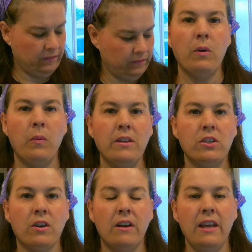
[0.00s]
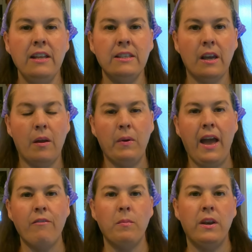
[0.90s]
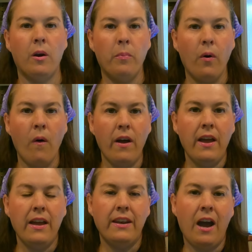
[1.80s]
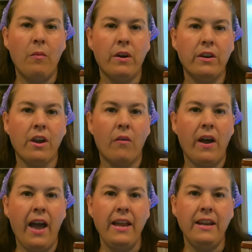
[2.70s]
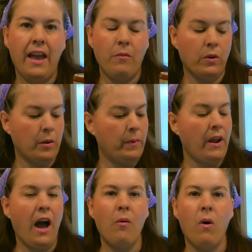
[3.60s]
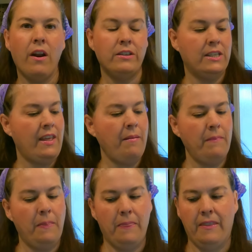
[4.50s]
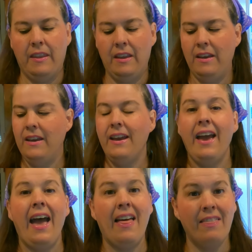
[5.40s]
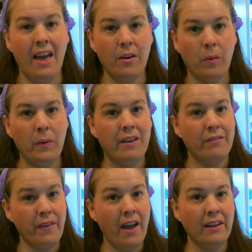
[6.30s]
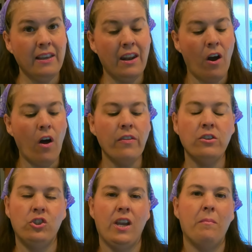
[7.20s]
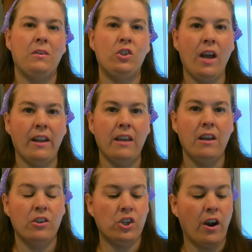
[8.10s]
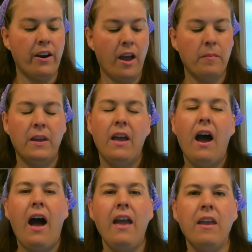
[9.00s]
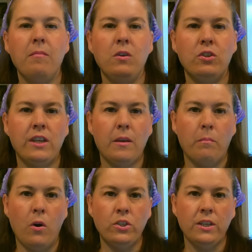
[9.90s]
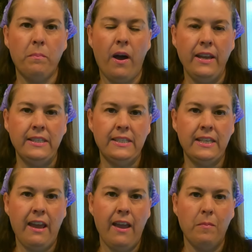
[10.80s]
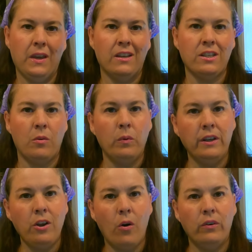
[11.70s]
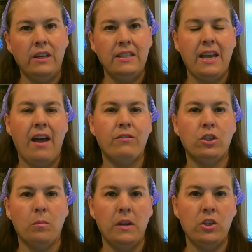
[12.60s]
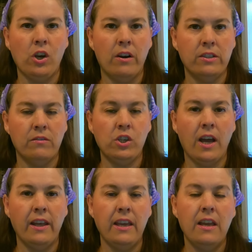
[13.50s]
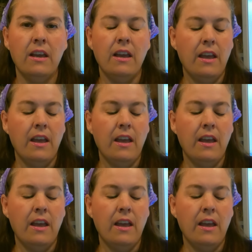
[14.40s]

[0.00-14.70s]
Now we rinsed our lids and we have them in our bowl. Now we're going to go ahead and we're going to put hot water to them. And then we can finally get all this jam and jelly jarred up. I am using mostly pints today, because I really don't need to have so many jars of jelly.